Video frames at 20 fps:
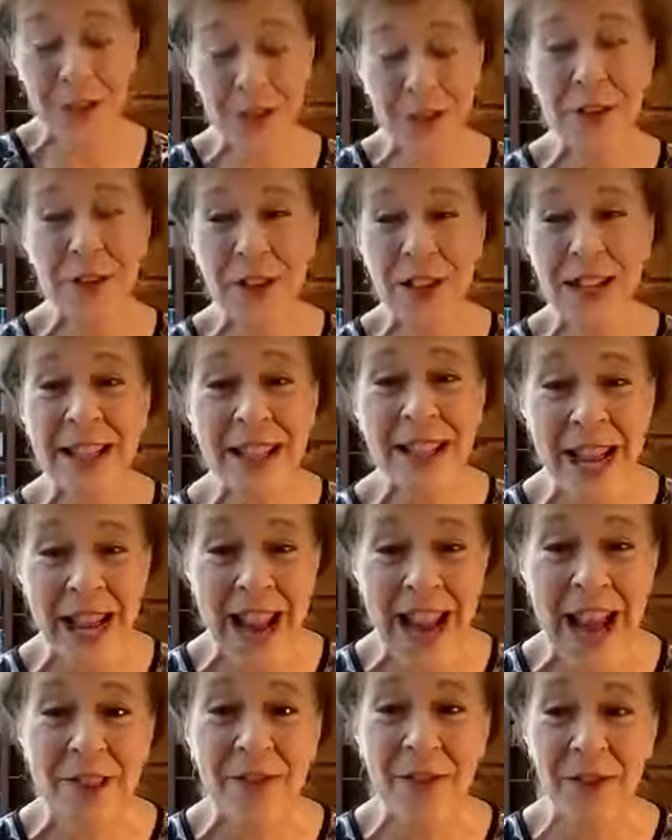you think they
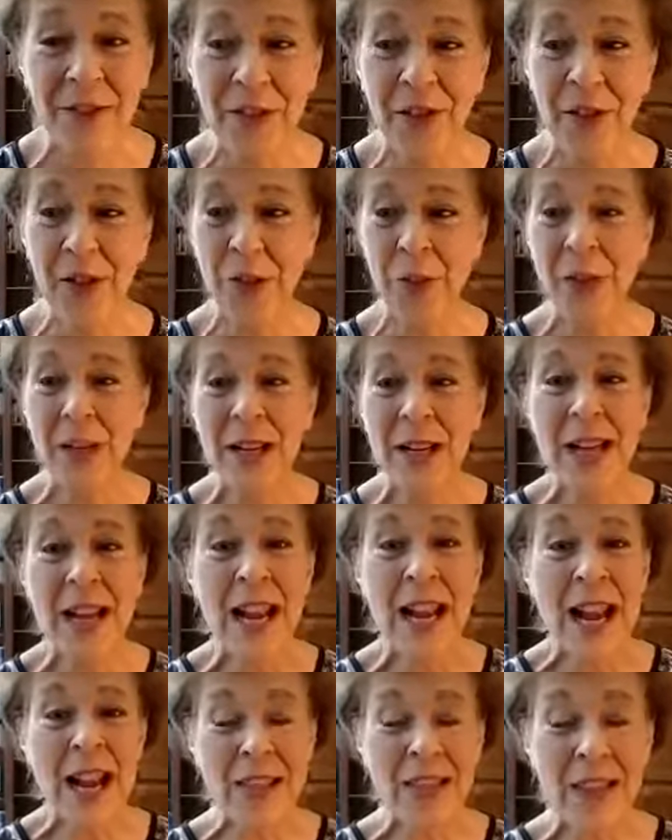have of you.
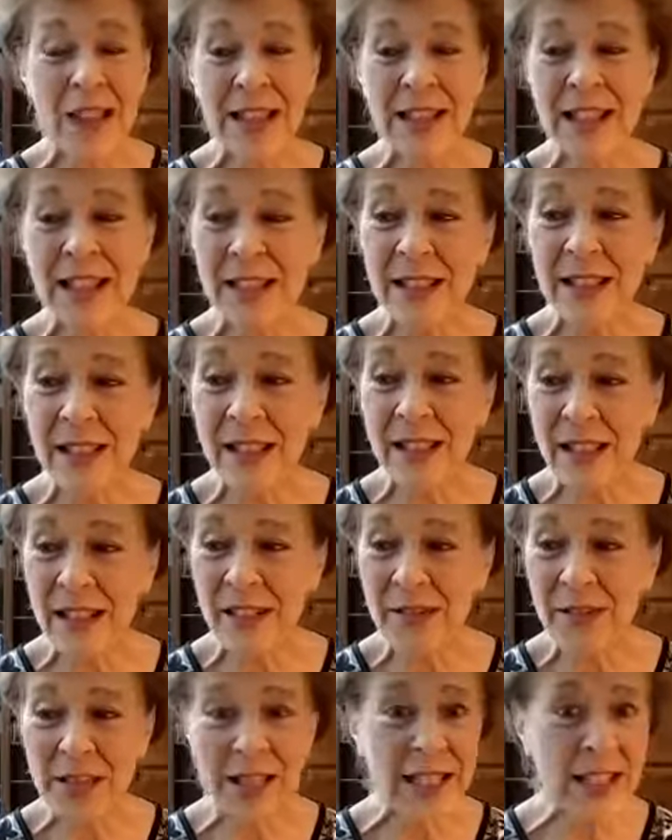That's
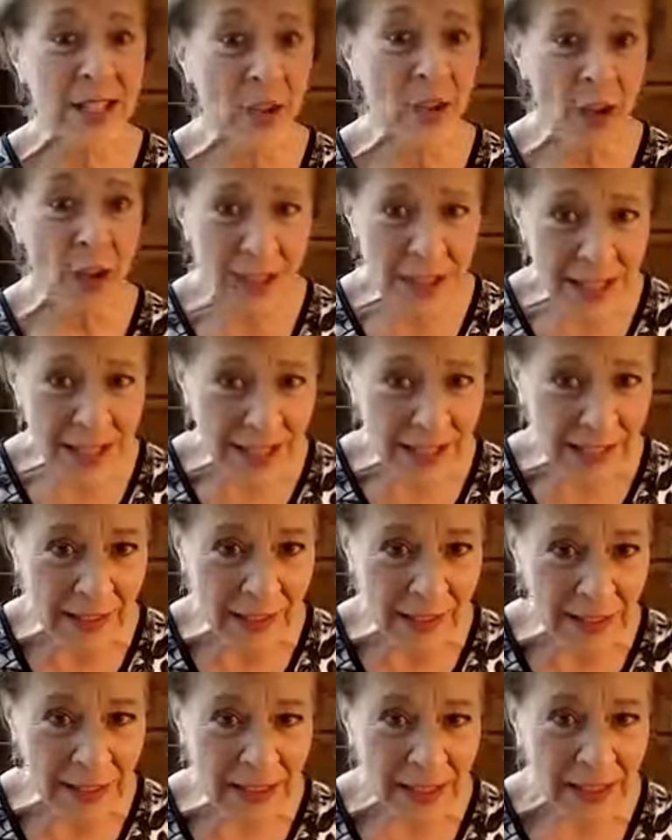
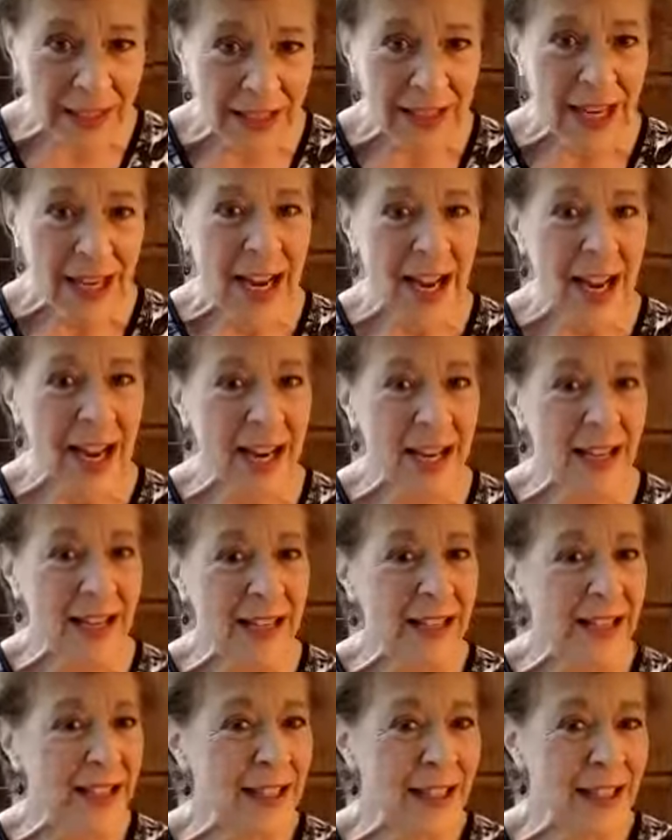exhausting.
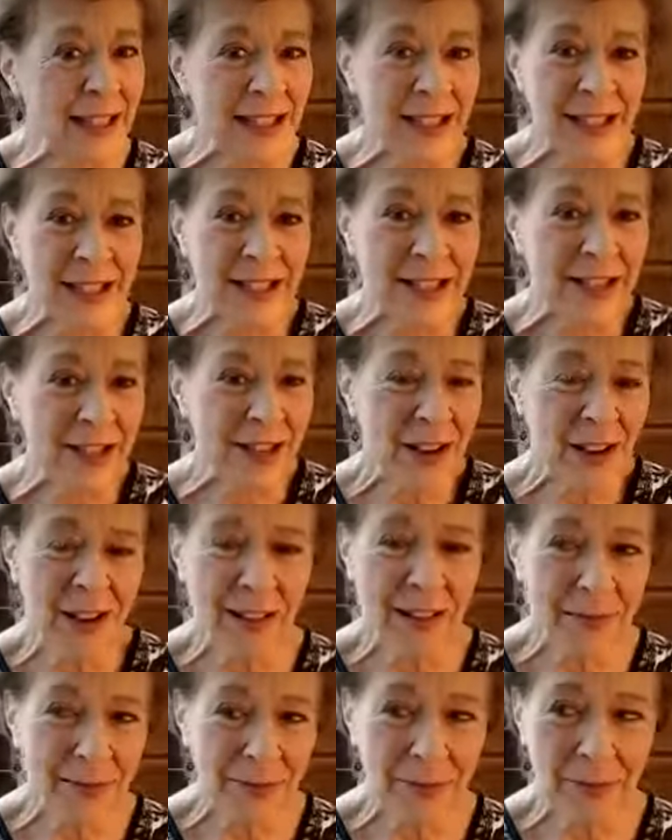And it's not
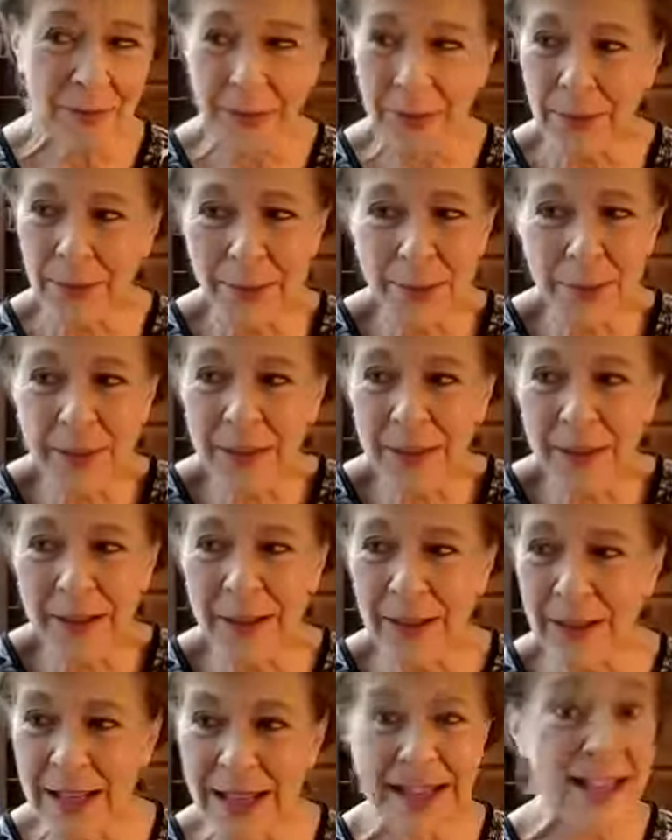
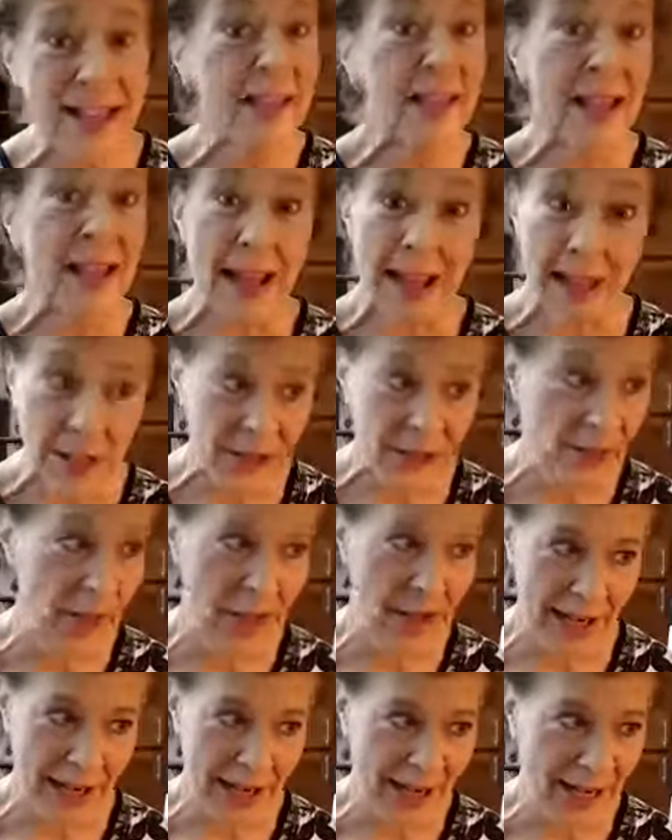need
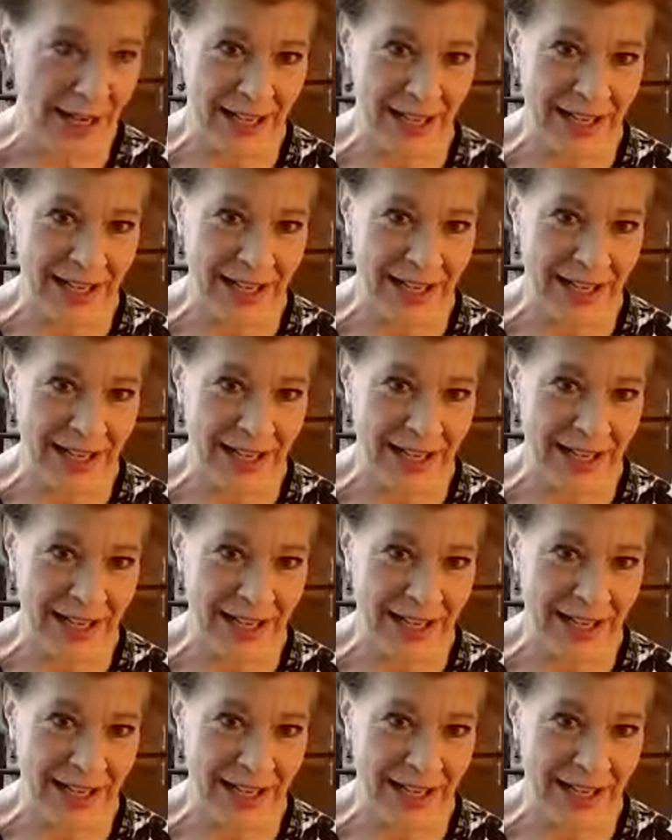satisfying. And